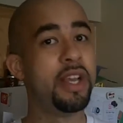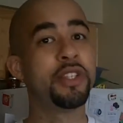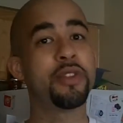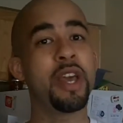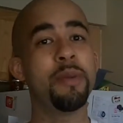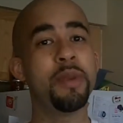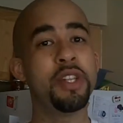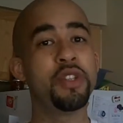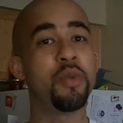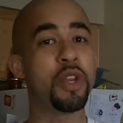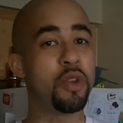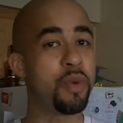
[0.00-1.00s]
So that means
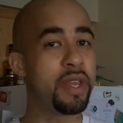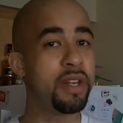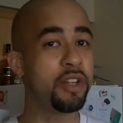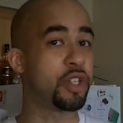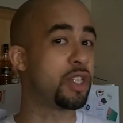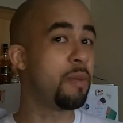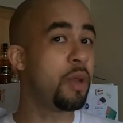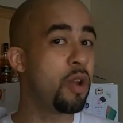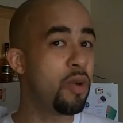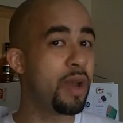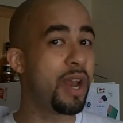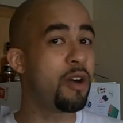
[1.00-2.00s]
when you win, just let me
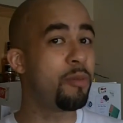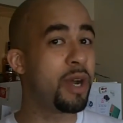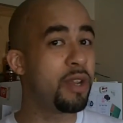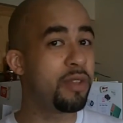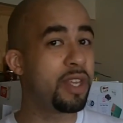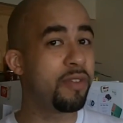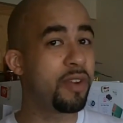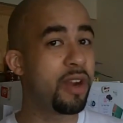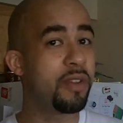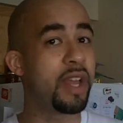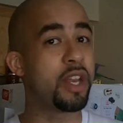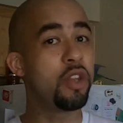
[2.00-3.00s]
know and I'll buy you the gift
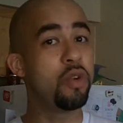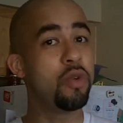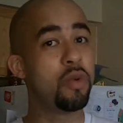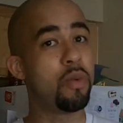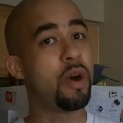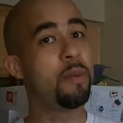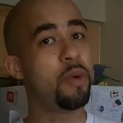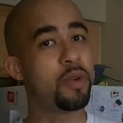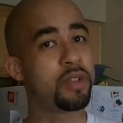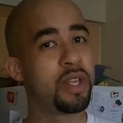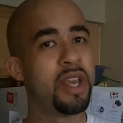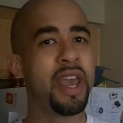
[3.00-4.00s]
card that you want most.